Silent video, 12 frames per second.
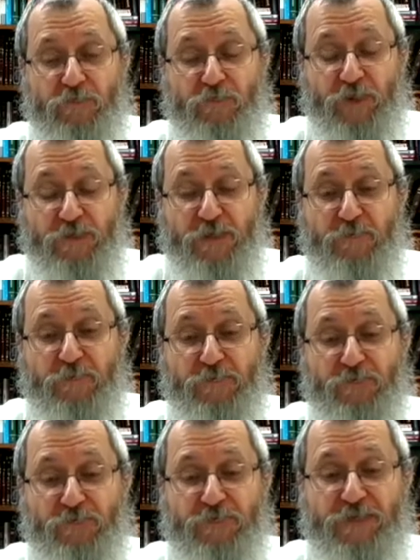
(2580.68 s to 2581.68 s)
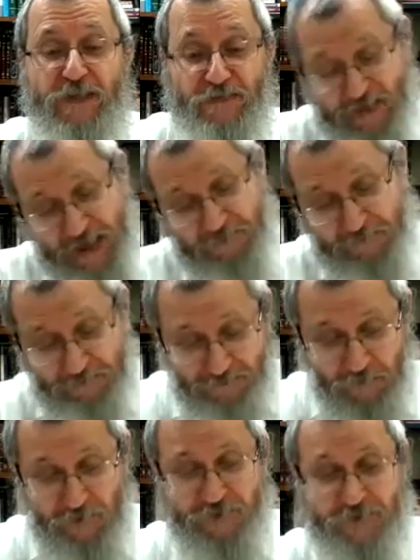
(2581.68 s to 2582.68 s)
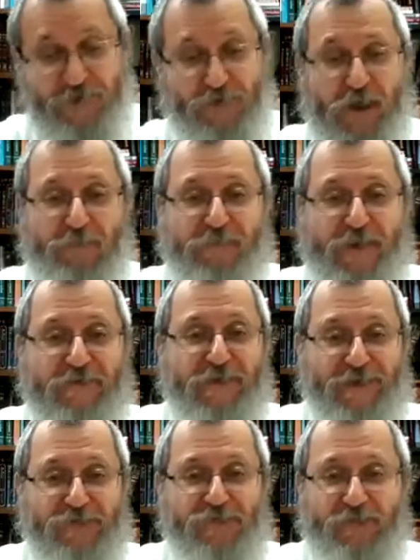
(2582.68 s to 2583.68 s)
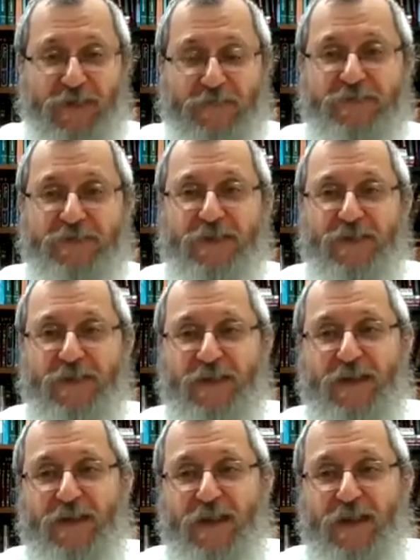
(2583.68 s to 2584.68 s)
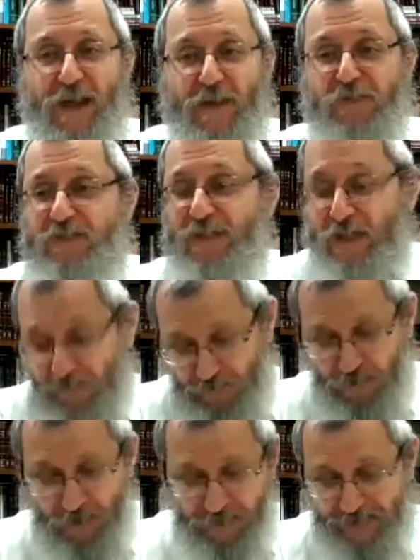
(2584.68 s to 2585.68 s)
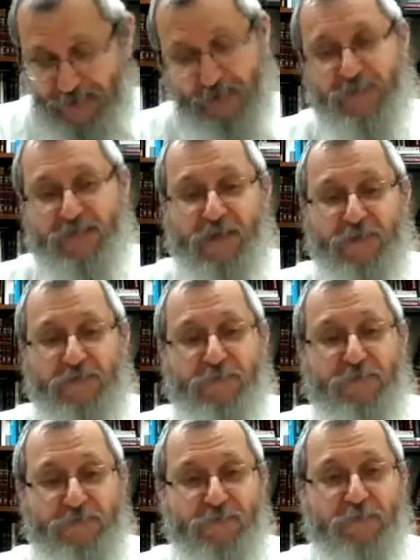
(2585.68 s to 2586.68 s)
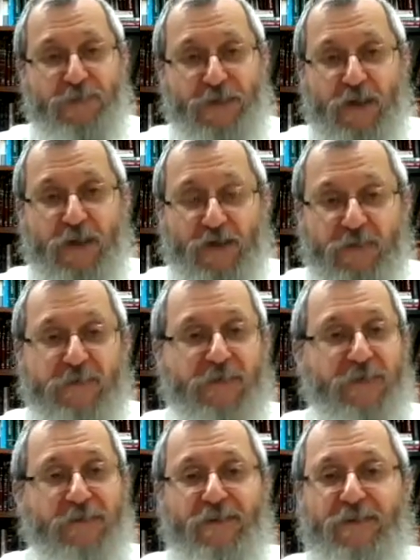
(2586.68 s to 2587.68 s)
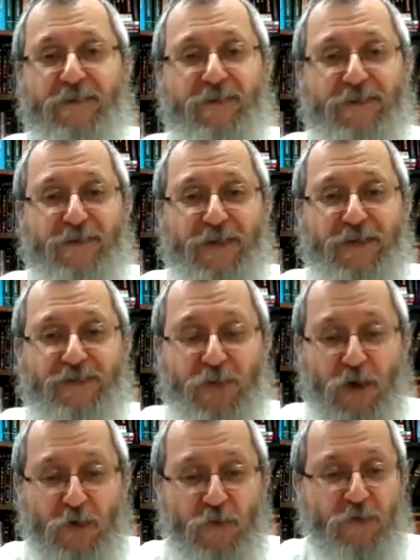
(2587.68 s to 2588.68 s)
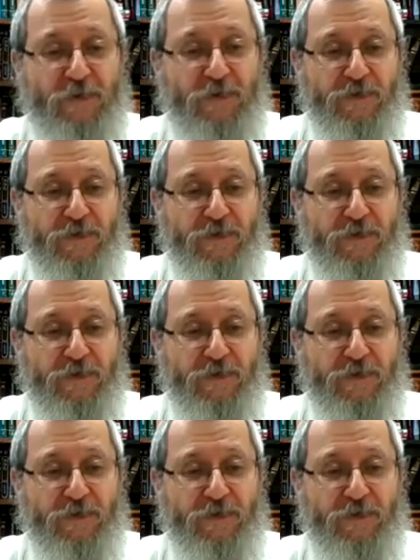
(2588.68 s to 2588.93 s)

example, shuls that have fallen into the trap of having Kiddush clubs, I would say, for the rabbi to get up and say, from today on, there is no